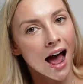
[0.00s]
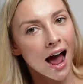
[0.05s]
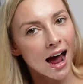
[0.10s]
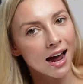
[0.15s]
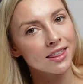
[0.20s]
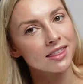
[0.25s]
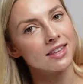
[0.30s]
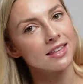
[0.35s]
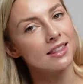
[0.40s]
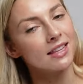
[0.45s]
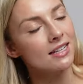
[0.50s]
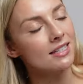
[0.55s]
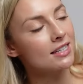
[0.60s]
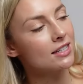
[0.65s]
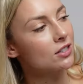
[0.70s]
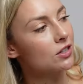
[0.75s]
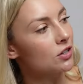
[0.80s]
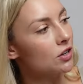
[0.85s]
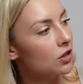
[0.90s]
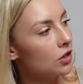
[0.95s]
I think this
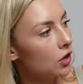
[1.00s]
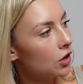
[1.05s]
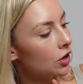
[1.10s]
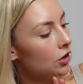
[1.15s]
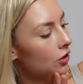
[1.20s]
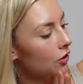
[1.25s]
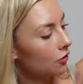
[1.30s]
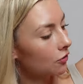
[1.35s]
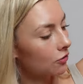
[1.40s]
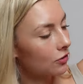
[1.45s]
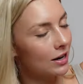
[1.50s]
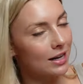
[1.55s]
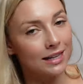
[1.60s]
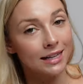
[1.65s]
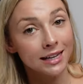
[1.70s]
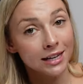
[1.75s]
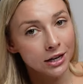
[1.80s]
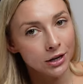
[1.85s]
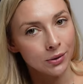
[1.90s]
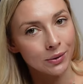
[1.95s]
is gonna look
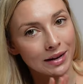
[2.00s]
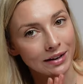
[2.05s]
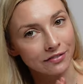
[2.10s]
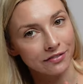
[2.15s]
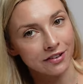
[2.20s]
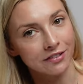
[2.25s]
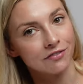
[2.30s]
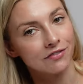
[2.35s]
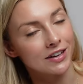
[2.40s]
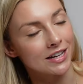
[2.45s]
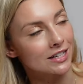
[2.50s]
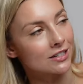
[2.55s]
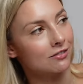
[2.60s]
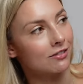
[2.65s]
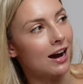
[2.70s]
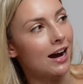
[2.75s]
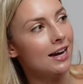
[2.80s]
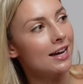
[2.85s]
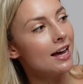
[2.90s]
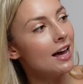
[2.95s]
really cute if it fits
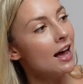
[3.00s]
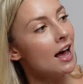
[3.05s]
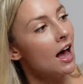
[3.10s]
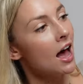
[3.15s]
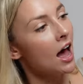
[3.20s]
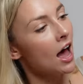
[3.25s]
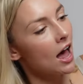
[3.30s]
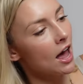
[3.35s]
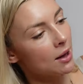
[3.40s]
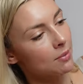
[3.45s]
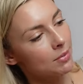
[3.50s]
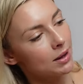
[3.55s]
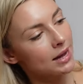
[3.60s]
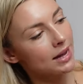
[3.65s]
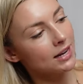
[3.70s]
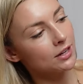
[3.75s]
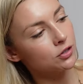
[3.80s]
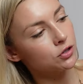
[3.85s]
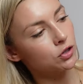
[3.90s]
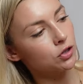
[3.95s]
right.
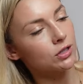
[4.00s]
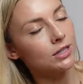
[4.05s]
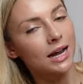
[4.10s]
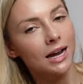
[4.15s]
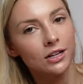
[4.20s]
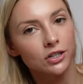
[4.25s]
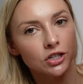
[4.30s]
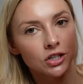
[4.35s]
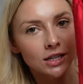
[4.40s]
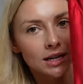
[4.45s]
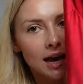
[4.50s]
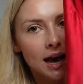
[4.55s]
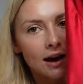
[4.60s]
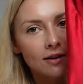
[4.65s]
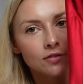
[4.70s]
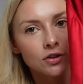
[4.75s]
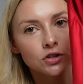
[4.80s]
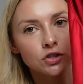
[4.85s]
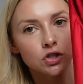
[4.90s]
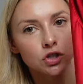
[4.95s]
It does actually
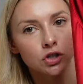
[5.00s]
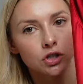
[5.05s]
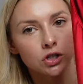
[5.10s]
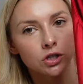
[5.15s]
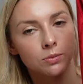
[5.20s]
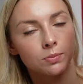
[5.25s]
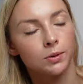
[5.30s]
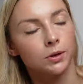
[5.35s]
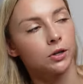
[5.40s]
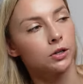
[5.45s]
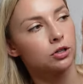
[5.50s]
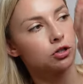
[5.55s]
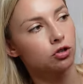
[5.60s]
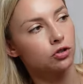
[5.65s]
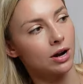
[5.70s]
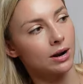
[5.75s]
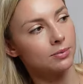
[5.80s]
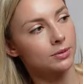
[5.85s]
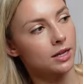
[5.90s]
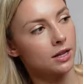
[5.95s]
have adjustable
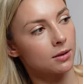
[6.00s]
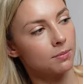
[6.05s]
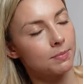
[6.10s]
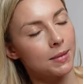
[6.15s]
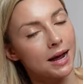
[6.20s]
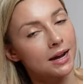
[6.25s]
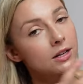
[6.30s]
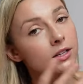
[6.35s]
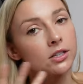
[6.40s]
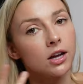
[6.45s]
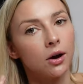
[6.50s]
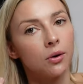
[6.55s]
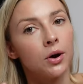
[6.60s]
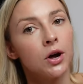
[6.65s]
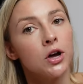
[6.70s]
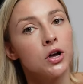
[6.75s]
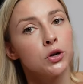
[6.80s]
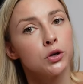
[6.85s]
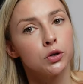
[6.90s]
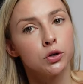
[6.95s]
straps at the back, so
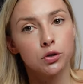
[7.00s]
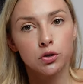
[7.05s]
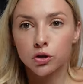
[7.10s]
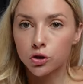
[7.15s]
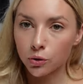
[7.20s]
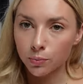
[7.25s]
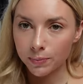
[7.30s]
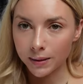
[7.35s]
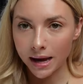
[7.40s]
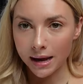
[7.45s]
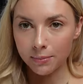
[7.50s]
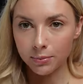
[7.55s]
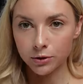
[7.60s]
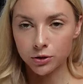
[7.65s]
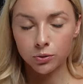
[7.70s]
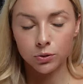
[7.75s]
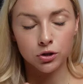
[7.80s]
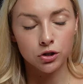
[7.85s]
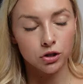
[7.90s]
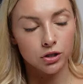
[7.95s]
you should be able
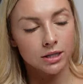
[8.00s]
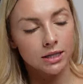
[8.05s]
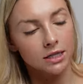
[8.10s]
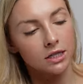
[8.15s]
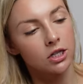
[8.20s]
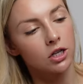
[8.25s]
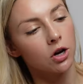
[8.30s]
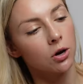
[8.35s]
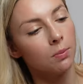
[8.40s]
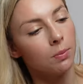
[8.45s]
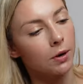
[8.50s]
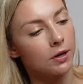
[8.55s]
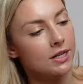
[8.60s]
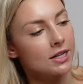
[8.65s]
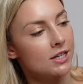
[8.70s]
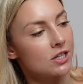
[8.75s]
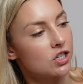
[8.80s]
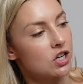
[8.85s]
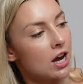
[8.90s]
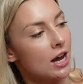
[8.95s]
to adjust it to your
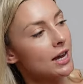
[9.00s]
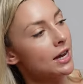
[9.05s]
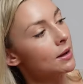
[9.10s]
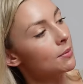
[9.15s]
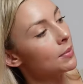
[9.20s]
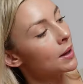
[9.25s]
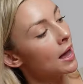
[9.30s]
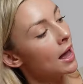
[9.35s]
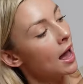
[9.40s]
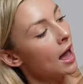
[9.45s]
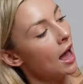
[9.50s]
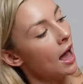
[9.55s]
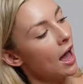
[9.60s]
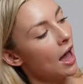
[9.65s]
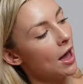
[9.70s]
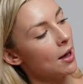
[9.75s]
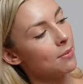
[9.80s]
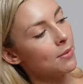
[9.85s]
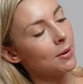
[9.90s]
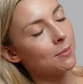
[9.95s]
body shape.
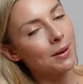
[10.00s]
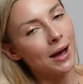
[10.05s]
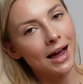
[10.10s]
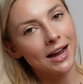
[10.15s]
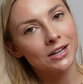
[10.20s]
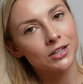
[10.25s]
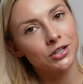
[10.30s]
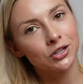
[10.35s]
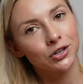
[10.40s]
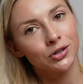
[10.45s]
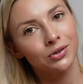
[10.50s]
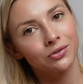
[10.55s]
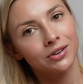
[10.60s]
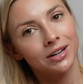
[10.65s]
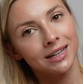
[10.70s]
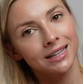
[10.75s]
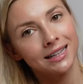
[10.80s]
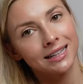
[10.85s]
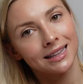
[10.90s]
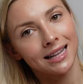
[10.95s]
But I do
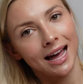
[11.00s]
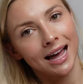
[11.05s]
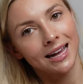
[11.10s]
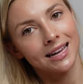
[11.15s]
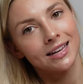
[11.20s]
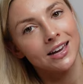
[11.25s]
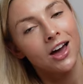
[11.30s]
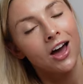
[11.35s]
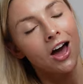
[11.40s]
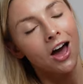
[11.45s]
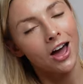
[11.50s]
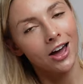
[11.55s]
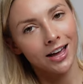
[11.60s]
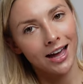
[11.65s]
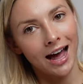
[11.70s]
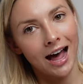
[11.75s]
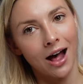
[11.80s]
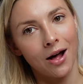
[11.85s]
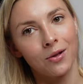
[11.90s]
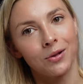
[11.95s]
really like a
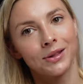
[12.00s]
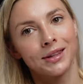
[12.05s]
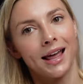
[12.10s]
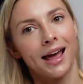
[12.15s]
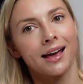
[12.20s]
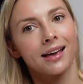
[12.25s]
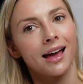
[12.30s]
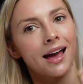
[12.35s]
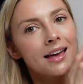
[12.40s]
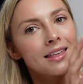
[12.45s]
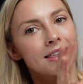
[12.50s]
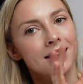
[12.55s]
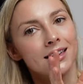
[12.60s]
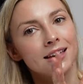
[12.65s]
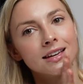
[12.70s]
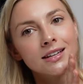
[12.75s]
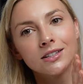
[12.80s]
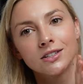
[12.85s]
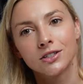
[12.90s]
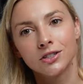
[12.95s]
cowl neck. I
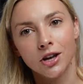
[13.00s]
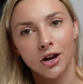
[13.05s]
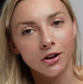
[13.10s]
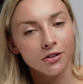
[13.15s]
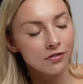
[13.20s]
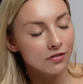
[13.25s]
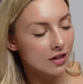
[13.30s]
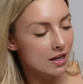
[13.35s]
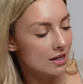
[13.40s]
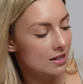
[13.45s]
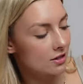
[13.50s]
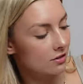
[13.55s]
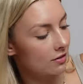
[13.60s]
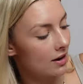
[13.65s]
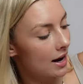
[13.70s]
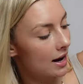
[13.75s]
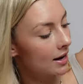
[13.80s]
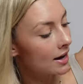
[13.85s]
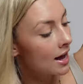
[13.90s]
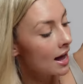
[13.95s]
think it's so
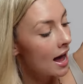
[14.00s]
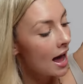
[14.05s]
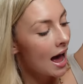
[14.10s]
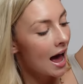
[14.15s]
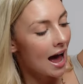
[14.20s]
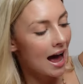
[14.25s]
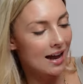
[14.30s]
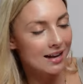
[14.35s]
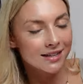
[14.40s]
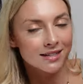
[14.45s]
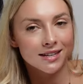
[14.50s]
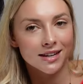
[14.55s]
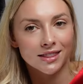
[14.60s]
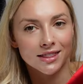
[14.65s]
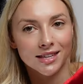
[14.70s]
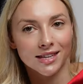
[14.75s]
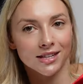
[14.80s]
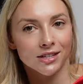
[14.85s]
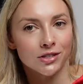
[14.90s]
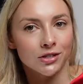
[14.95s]
flattering, and
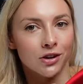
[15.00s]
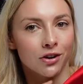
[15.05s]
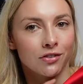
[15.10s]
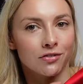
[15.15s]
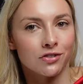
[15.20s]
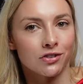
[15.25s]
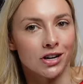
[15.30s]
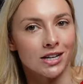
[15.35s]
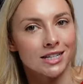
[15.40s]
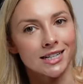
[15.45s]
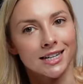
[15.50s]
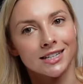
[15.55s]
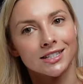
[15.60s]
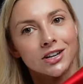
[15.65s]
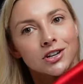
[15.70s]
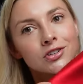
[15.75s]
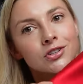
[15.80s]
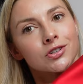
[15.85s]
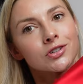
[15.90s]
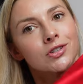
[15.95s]
these sort of dresses
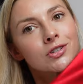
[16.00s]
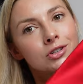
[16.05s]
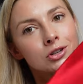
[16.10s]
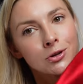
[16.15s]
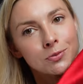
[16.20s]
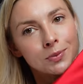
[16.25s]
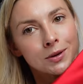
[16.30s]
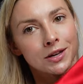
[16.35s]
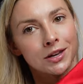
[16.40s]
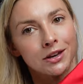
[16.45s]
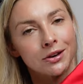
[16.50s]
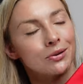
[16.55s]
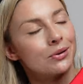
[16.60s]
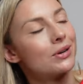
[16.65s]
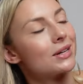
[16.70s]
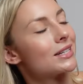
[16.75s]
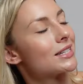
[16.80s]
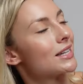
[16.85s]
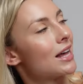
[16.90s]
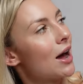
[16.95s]
are just super cute.
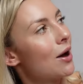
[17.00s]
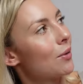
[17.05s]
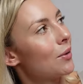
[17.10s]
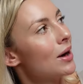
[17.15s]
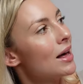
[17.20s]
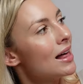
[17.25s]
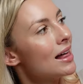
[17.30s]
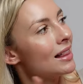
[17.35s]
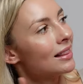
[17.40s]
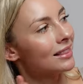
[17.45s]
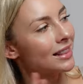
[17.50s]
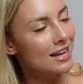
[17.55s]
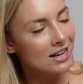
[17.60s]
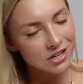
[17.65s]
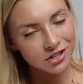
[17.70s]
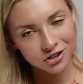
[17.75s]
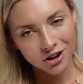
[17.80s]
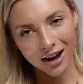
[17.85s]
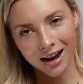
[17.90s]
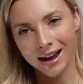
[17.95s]
So
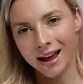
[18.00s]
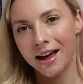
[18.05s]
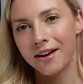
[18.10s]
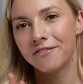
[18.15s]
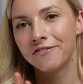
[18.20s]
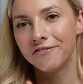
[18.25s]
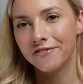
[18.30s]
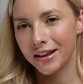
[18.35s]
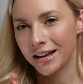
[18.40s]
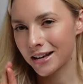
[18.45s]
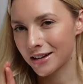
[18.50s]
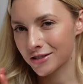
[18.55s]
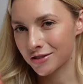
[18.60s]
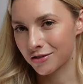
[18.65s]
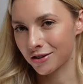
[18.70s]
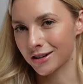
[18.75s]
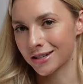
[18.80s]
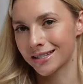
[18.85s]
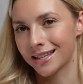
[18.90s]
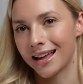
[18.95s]
let's try it, and fingers
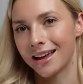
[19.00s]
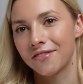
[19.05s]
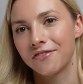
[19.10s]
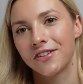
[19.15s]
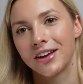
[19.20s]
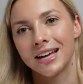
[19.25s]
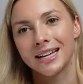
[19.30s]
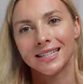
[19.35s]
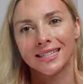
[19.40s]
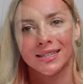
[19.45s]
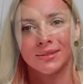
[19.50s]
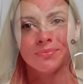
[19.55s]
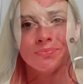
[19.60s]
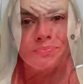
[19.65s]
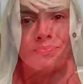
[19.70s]
crossed that it fits.